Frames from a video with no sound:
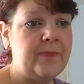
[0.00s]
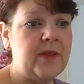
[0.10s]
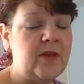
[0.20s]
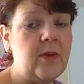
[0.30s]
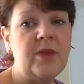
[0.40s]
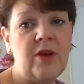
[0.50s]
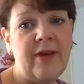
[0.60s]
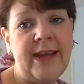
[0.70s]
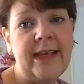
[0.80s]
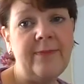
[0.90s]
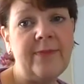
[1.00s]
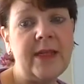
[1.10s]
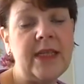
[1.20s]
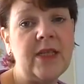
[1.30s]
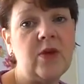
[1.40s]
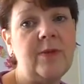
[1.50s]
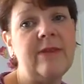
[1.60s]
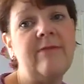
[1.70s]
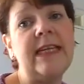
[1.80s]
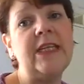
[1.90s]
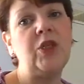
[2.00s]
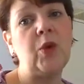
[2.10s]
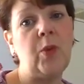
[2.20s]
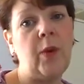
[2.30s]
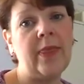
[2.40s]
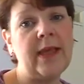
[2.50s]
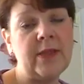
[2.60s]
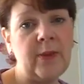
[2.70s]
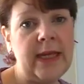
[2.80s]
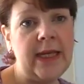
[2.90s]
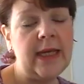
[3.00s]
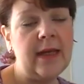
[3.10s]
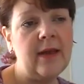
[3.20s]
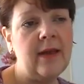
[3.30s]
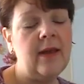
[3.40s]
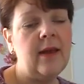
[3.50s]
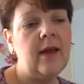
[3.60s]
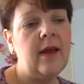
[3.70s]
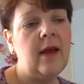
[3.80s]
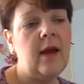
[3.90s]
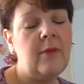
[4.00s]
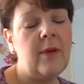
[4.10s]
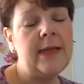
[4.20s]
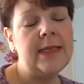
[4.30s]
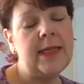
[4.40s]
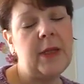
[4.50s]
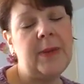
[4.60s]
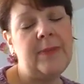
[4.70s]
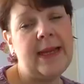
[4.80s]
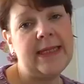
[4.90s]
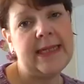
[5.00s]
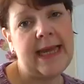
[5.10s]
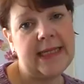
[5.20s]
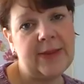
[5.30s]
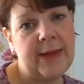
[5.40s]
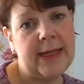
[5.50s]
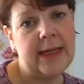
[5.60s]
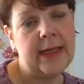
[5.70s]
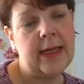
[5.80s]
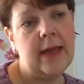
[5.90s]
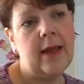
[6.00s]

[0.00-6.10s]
So I'm sorry this is going to be a really short one this week. I promise it'll be better next week.